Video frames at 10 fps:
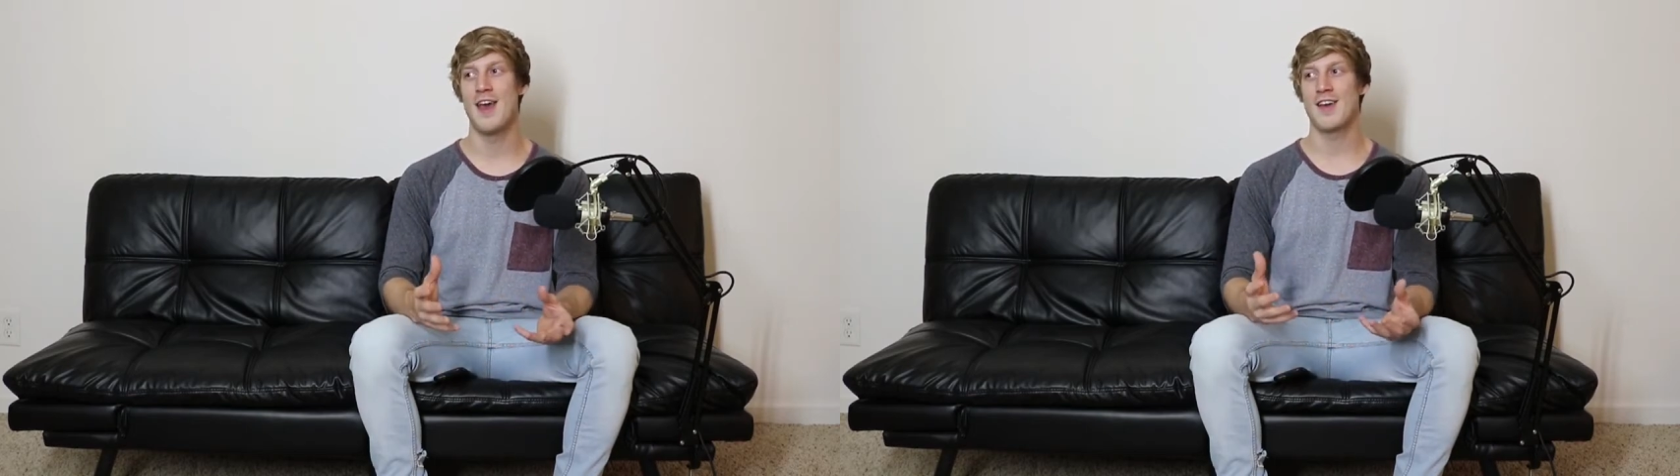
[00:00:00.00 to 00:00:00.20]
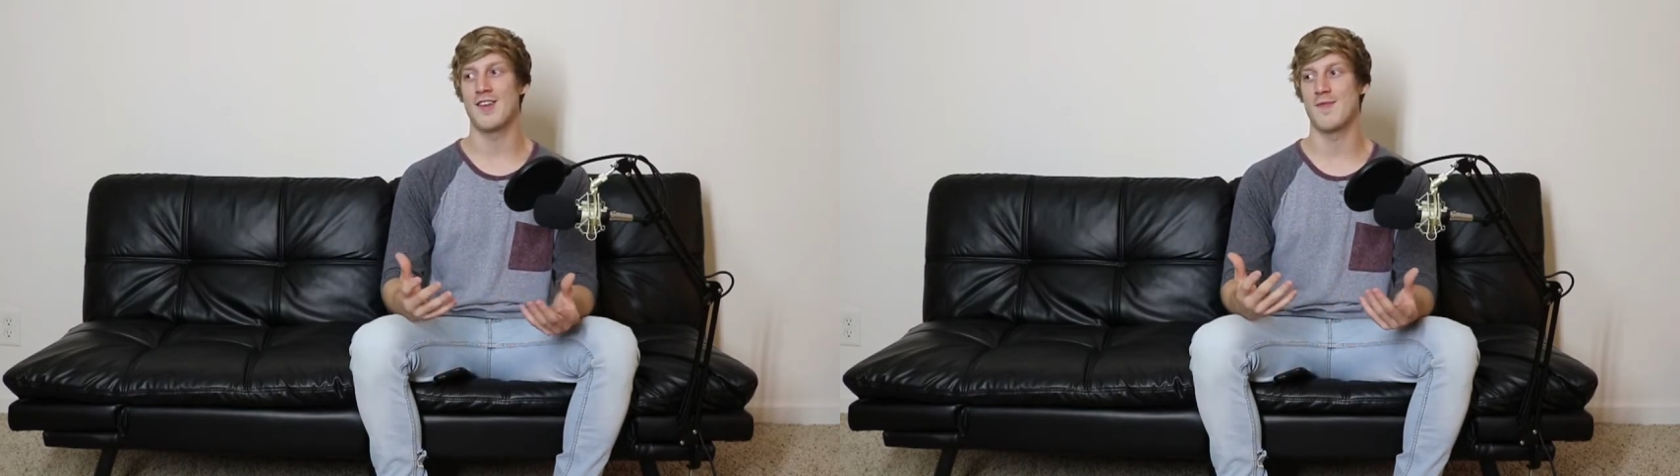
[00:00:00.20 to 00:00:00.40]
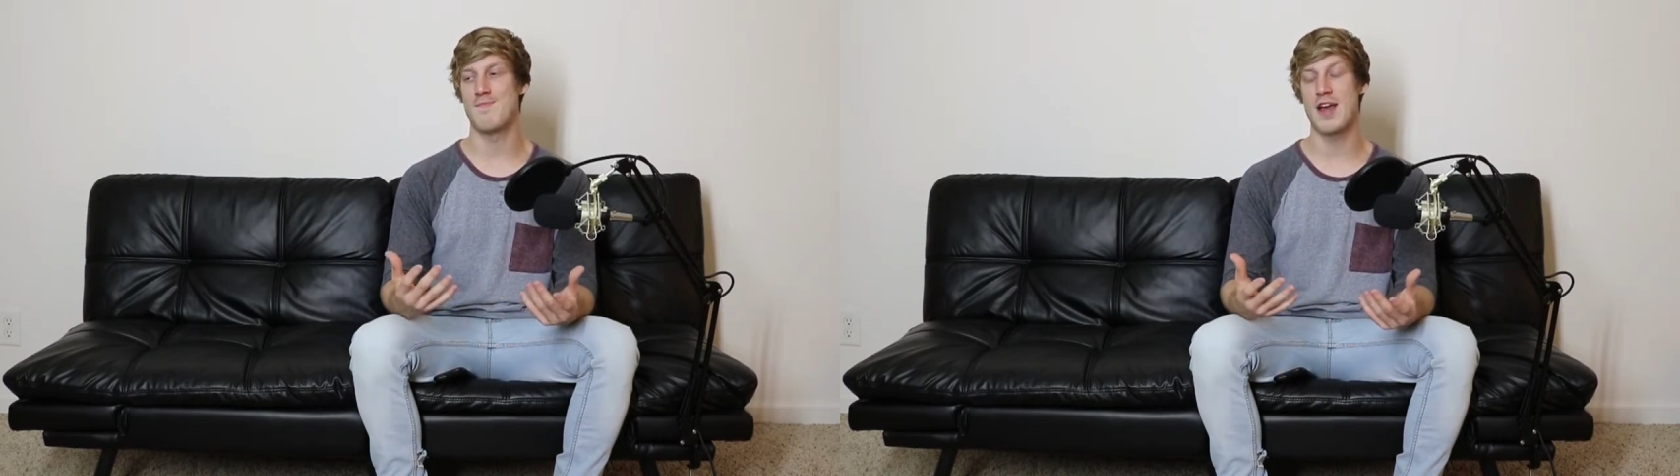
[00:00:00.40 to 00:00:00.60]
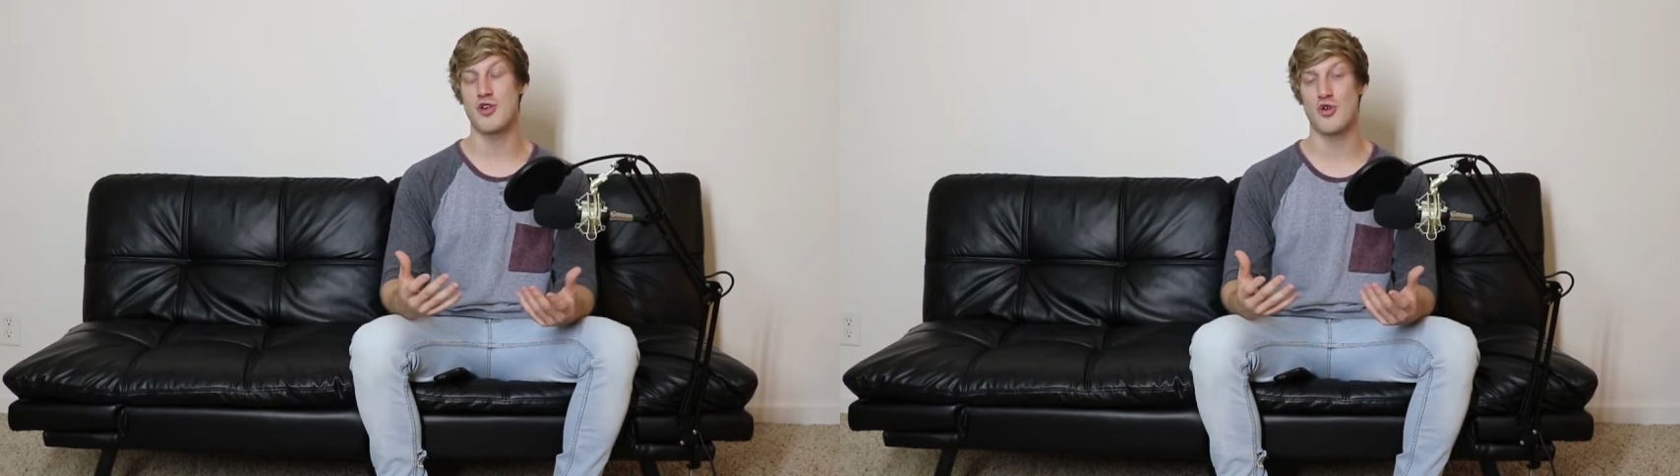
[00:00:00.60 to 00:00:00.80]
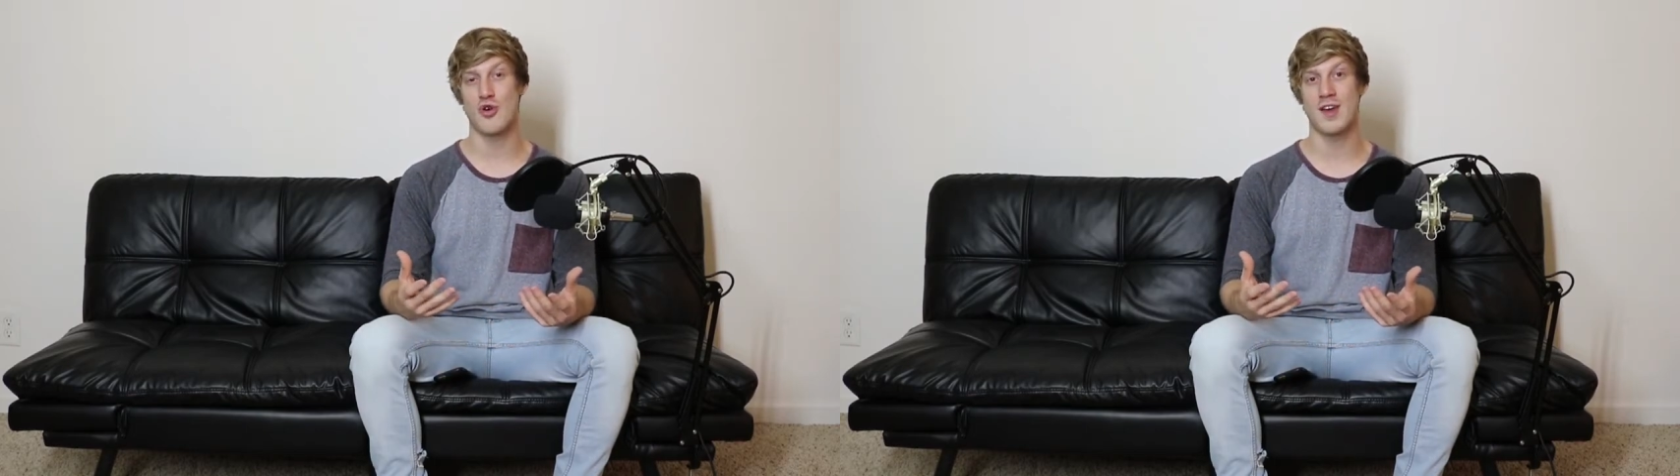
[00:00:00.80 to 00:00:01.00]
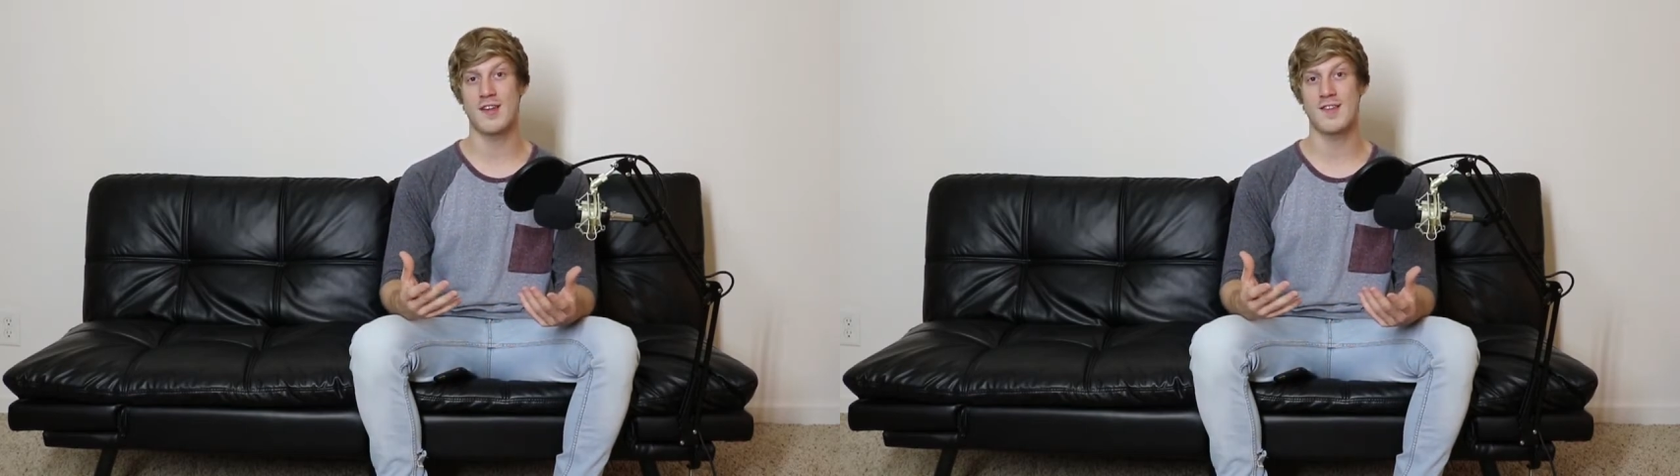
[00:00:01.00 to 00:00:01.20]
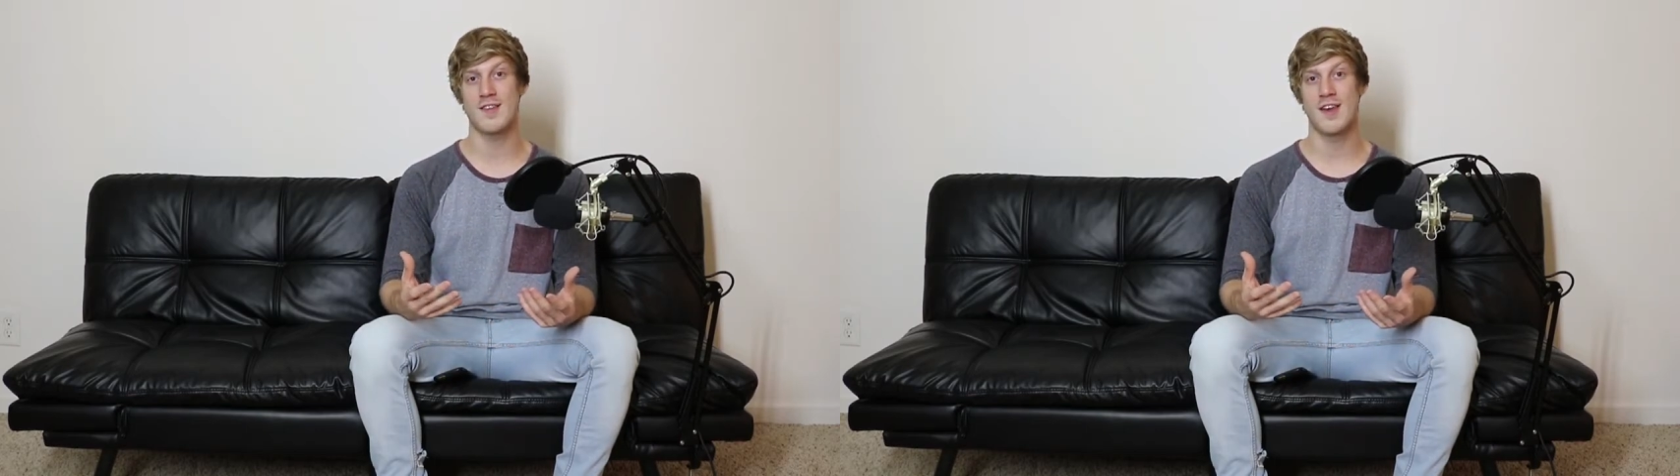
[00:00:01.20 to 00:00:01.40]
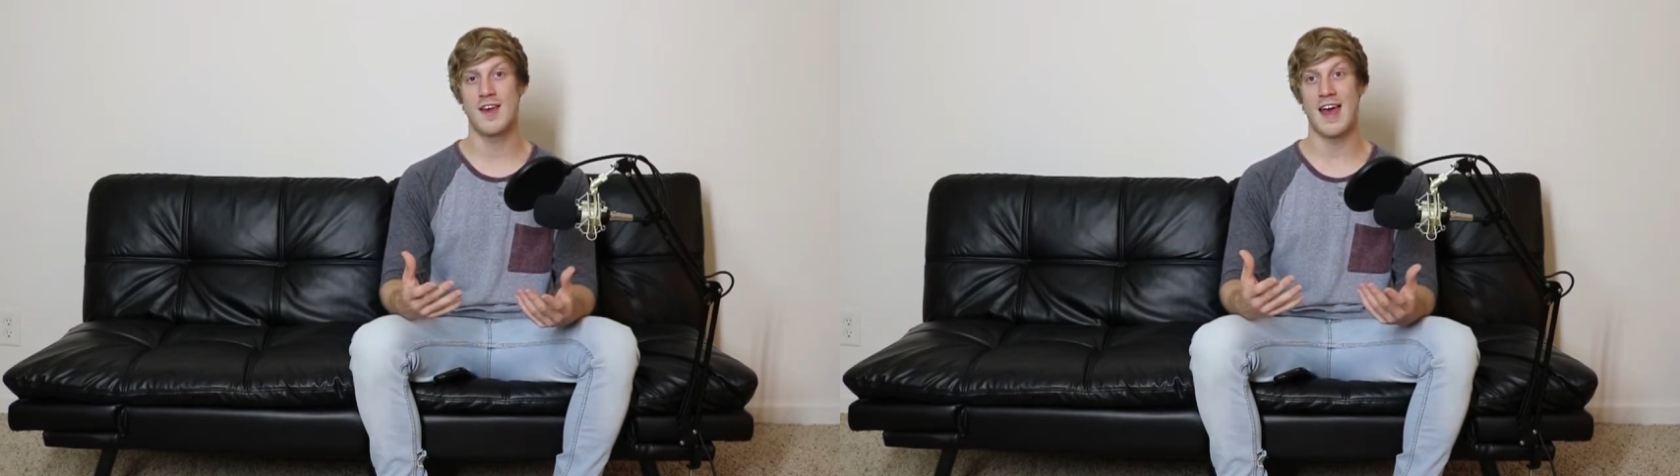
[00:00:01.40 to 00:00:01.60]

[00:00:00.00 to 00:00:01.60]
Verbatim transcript: because Best Tricks